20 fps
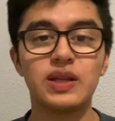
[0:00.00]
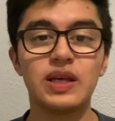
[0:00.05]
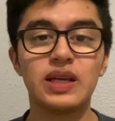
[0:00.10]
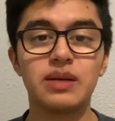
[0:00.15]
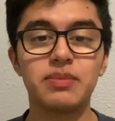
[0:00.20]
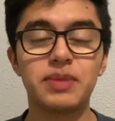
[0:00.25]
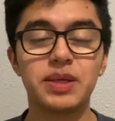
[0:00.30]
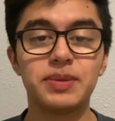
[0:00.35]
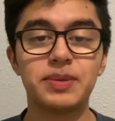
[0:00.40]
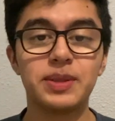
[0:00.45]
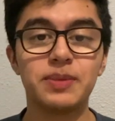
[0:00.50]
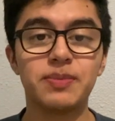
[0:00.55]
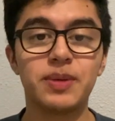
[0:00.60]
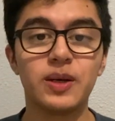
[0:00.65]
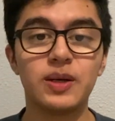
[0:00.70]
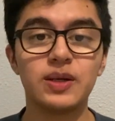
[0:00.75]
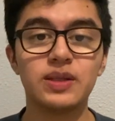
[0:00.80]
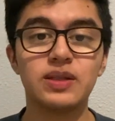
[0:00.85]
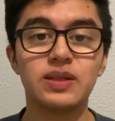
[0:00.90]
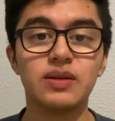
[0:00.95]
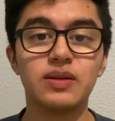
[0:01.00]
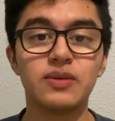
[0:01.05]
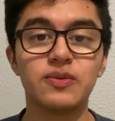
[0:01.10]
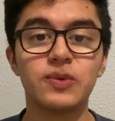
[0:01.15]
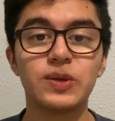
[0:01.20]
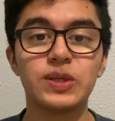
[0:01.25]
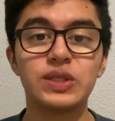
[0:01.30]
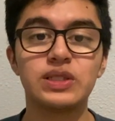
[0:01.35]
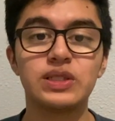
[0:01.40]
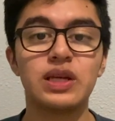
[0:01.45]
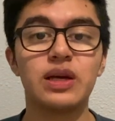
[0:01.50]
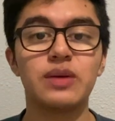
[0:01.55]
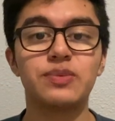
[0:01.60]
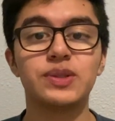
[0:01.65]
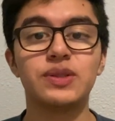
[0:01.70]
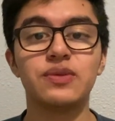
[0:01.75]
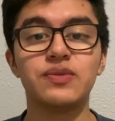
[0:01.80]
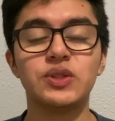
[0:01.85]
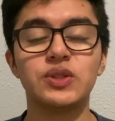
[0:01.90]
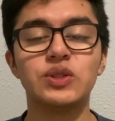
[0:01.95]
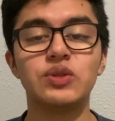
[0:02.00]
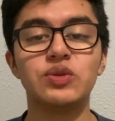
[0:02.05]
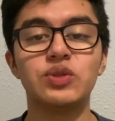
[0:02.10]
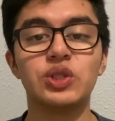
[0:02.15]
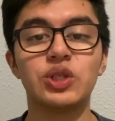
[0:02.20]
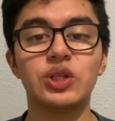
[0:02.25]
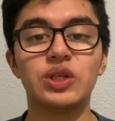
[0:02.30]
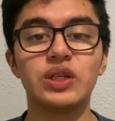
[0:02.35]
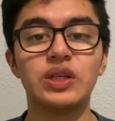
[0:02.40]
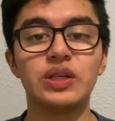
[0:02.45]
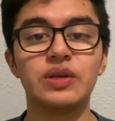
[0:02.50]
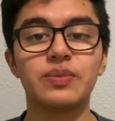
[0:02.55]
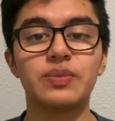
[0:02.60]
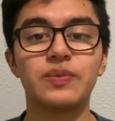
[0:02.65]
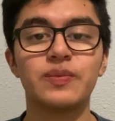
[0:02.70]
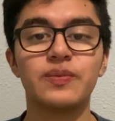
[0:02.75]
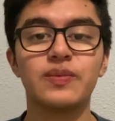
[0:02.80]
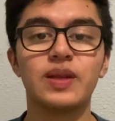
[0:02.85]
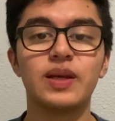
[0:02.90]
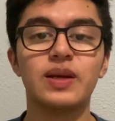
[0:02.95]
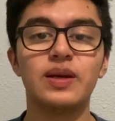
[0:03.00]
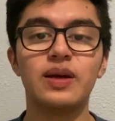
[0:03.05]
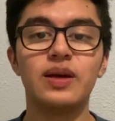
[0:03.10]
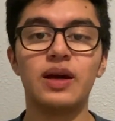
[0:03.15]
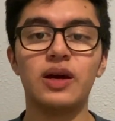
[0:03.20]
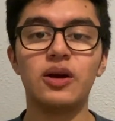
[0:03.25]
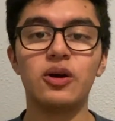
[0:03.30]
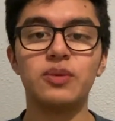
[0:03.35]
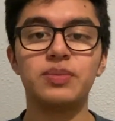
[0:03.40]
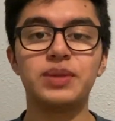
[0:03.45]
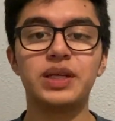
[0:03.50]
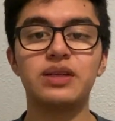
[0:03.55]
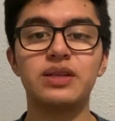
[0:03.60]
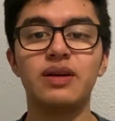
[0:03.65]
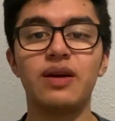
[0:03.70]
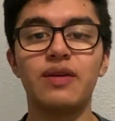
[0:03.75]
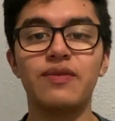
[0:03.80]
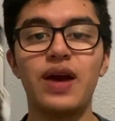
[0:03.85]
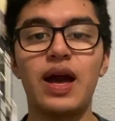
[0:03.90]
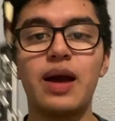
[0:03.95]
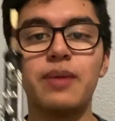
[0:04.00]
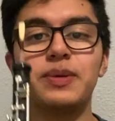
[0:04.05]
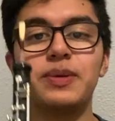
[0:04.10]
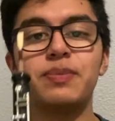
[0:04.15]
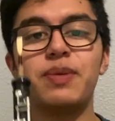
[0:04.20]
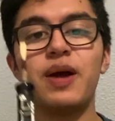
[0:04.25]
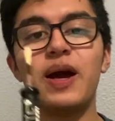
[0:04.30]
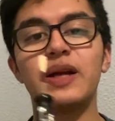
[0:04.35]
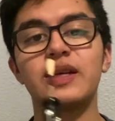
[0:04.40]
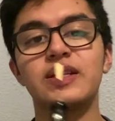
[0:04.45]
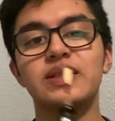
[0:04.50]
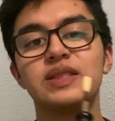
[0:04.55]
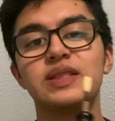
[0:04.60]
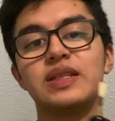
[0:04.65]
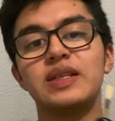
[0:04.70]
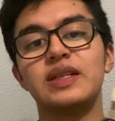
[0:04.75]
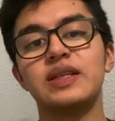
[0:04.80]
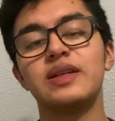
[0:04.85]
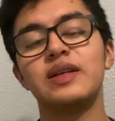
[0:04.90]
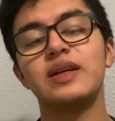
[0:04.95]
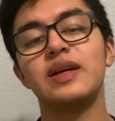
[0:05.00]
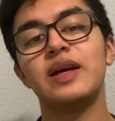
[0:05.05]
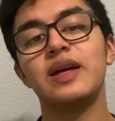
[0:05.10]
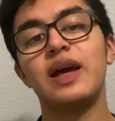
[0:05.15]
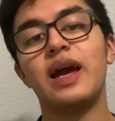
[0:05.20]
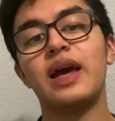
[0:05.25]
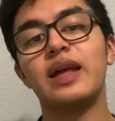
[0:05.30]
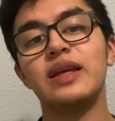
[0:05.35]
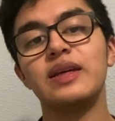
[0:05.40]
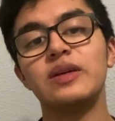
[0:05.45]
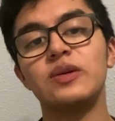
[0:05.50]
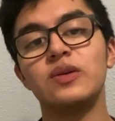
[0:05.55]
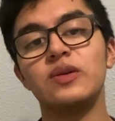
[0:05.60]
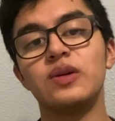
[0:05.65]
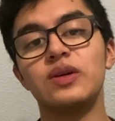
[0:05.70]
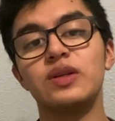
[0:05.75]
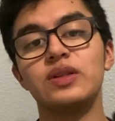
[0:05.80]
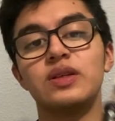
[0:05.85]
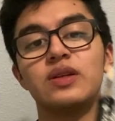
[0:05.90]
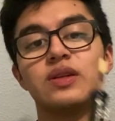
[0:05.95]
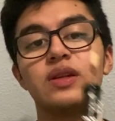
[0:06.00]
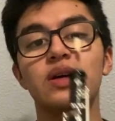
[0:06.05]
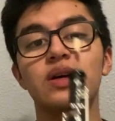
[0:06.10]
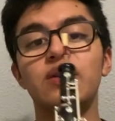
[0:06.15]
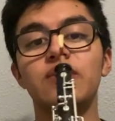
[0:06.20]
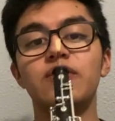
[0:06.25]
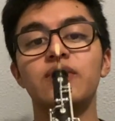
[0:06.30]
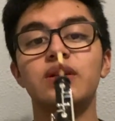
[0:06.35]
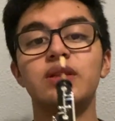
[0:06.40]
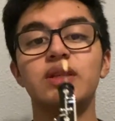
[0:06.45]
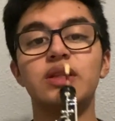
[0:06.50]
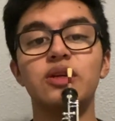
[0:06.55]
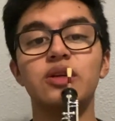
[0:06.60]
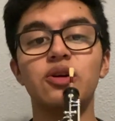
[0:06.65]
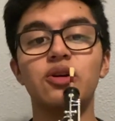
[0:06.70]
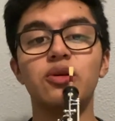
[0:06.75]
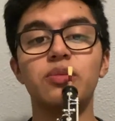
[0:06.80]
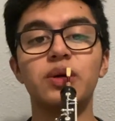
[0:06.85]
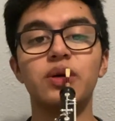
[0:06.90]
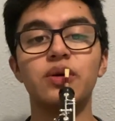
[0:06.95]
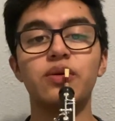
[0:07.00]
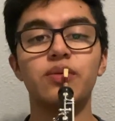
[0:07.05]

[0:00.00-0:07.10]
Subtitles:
me be a part of the first steps of your new journey. I hope that you have happy practicing and that you learn to love the oboe.